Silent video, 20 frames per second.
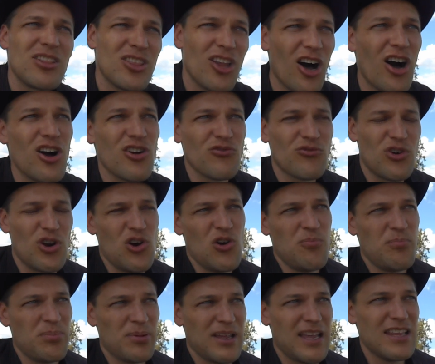a long
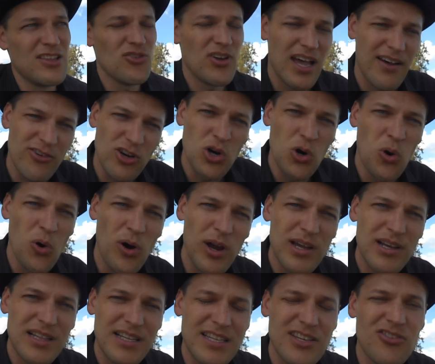rope and you have a
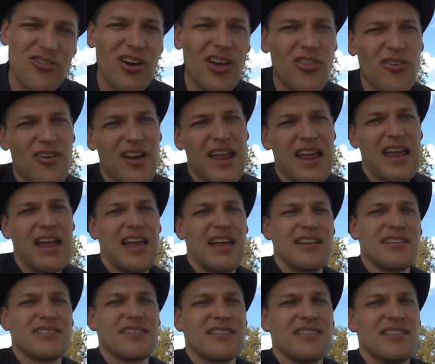coil in your other
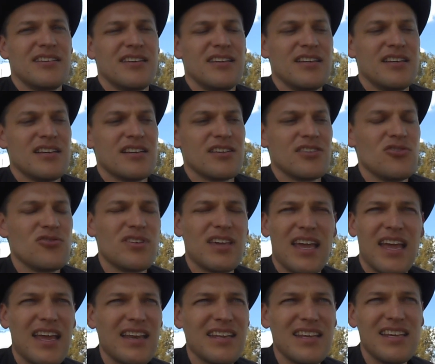hand? You
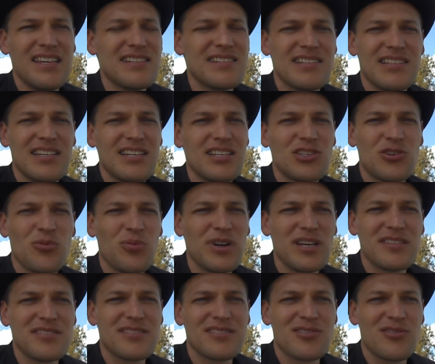can't easily
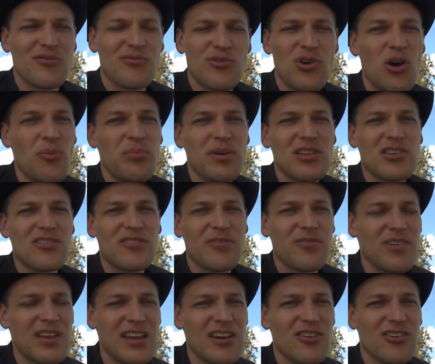twist the rope in your
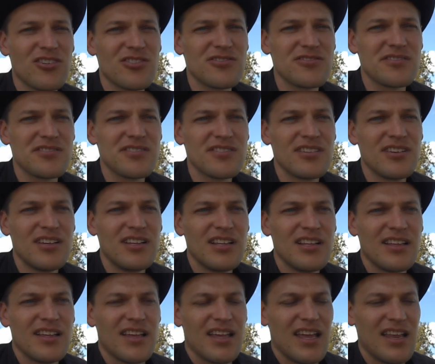fingers
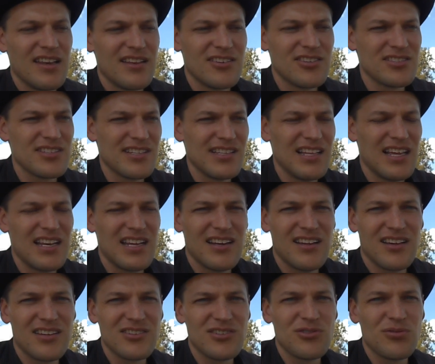and just let it
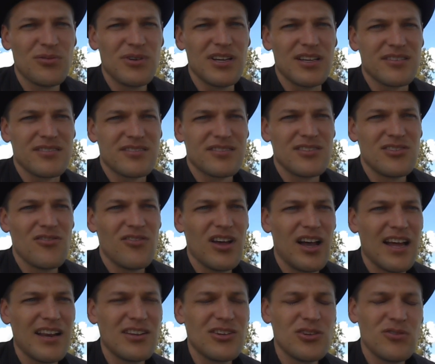untwist. You've
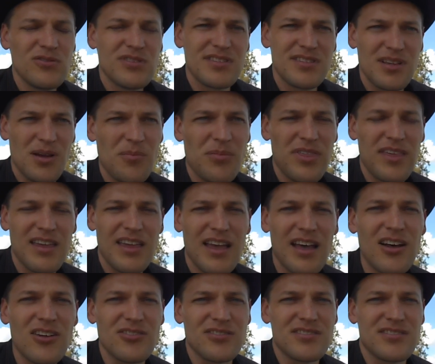got to do something
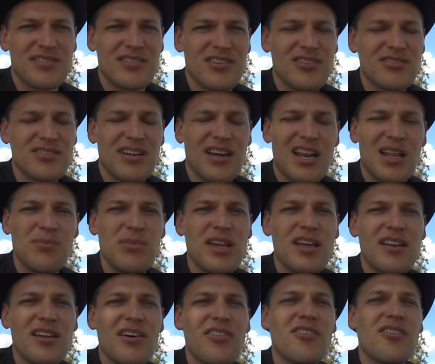else. There's got to
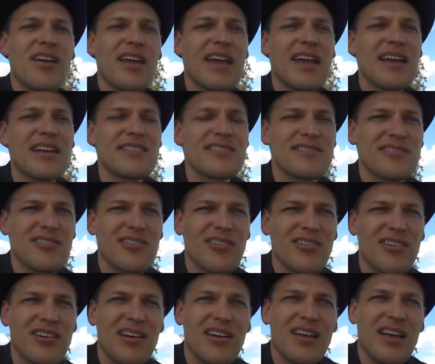be another answer
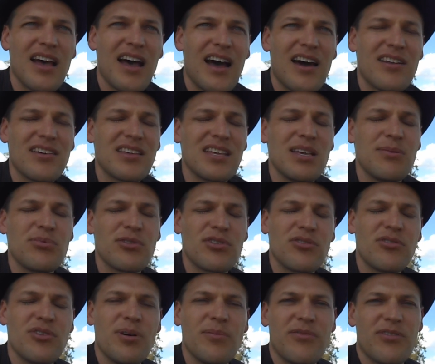how to keep
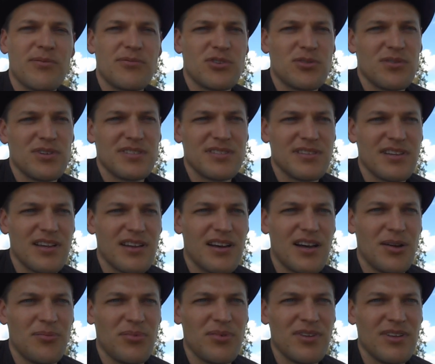your rope from twisting
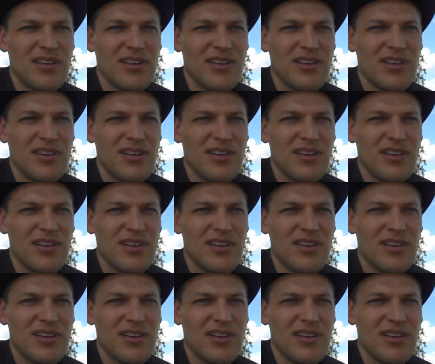up.